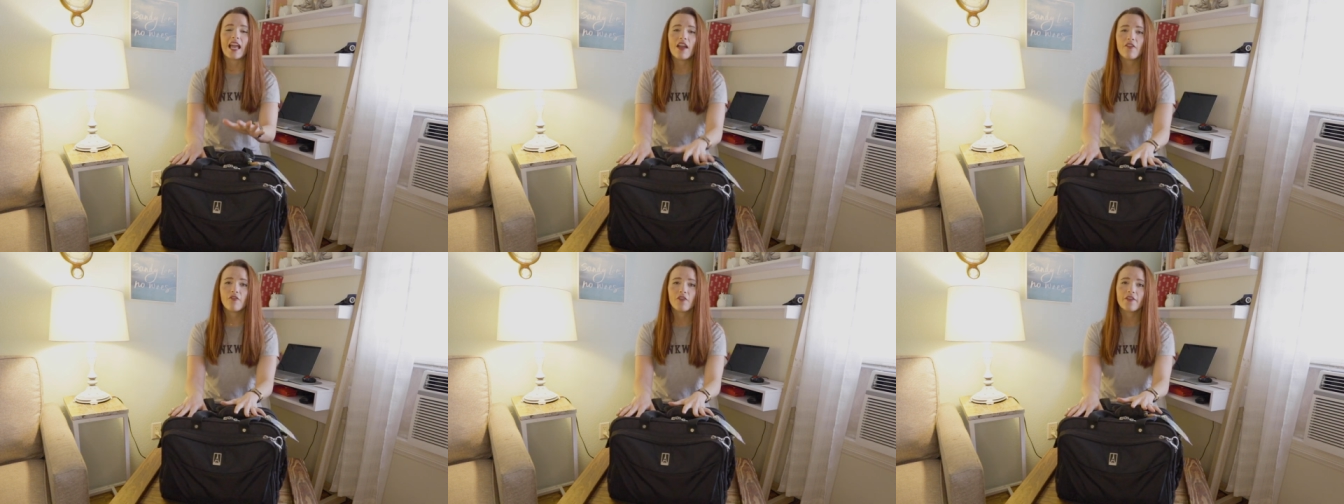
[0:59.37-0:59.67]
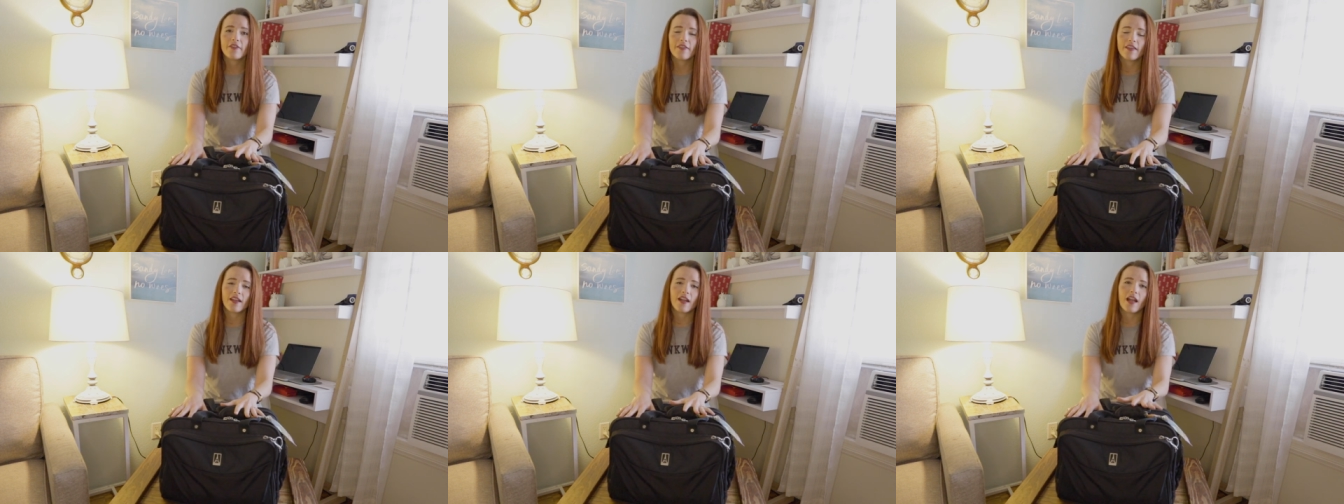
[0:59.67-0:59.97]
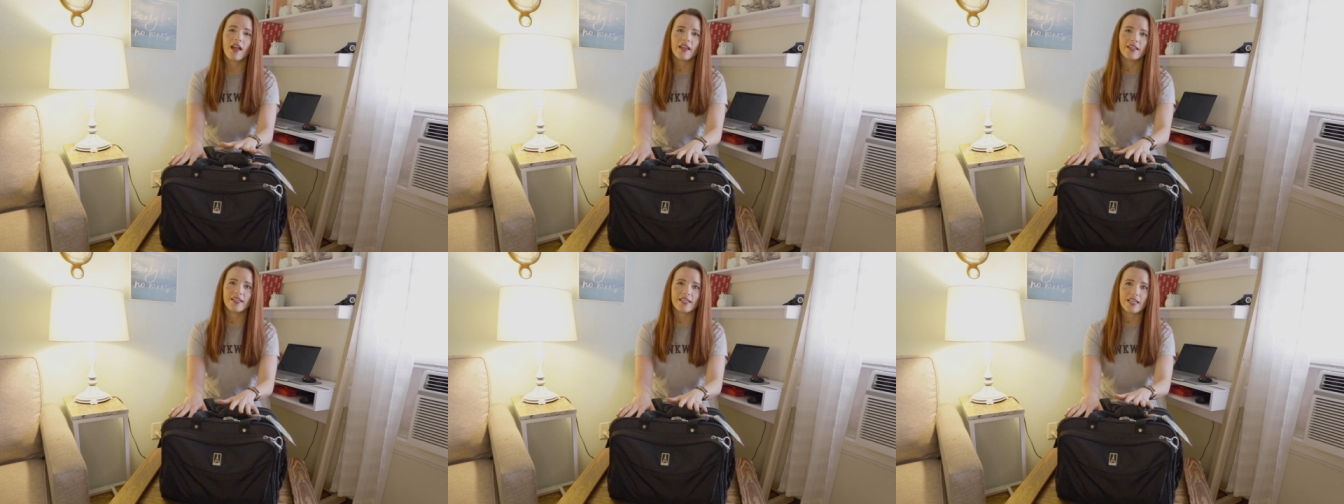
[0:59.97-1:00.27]
everything
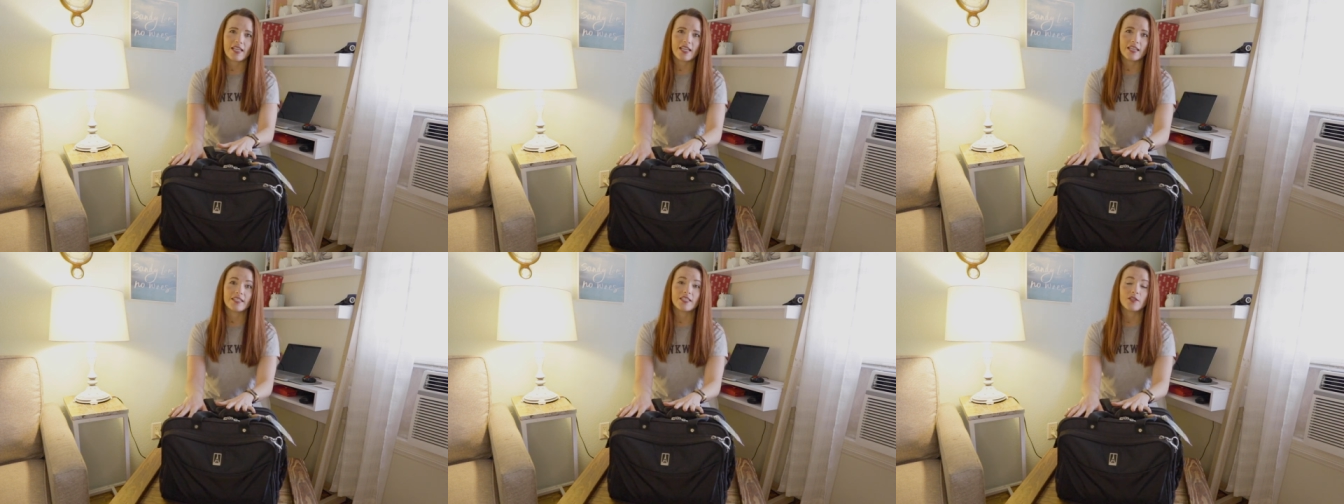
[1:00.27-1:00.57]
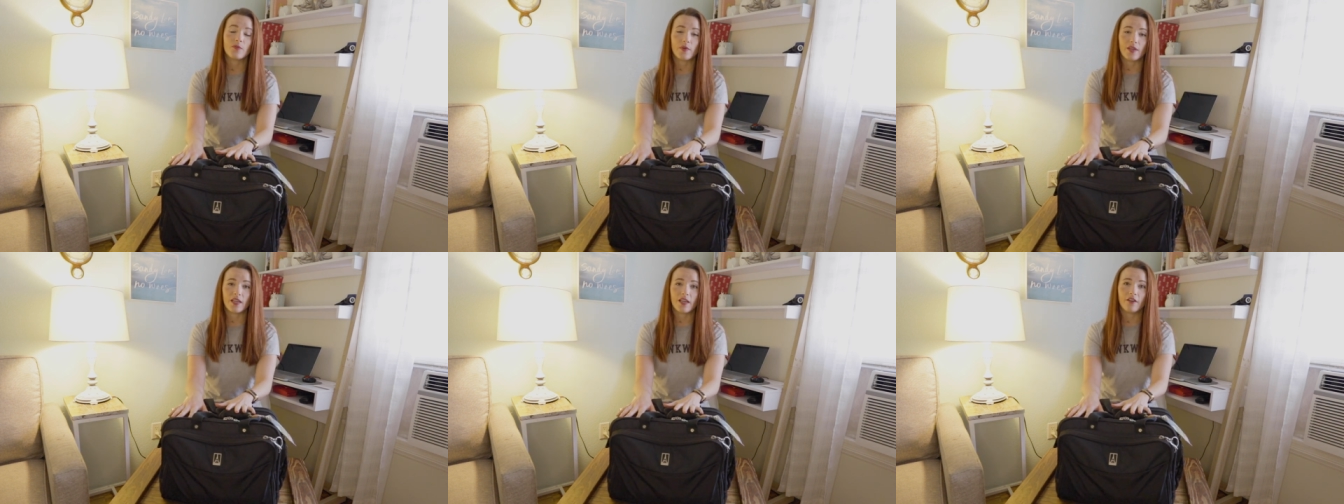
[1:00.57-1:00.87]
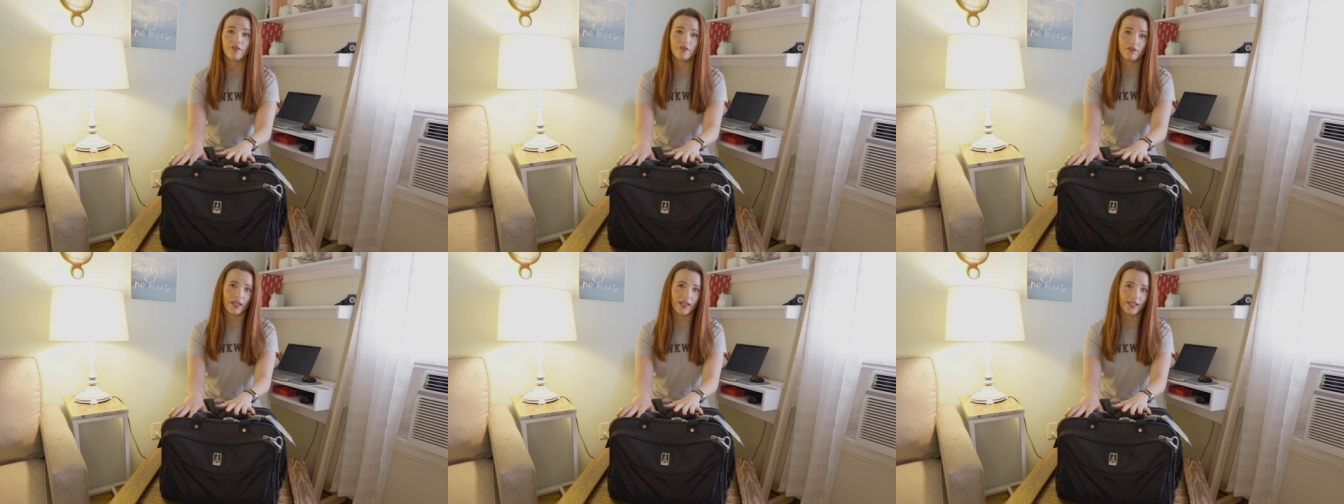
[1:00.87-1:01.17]
I need to be
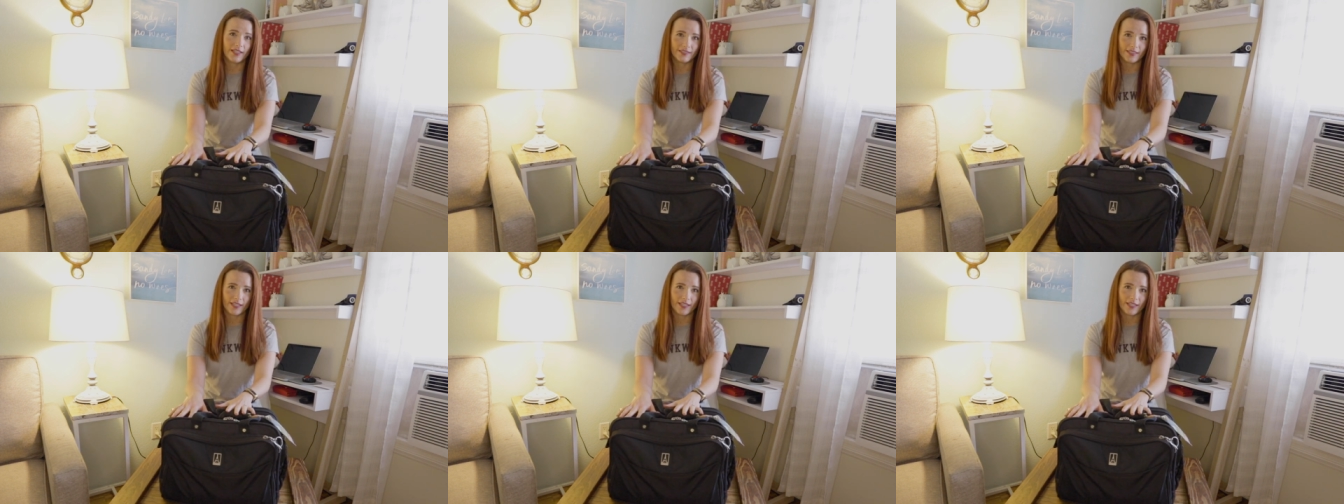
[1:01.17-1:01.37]
a flight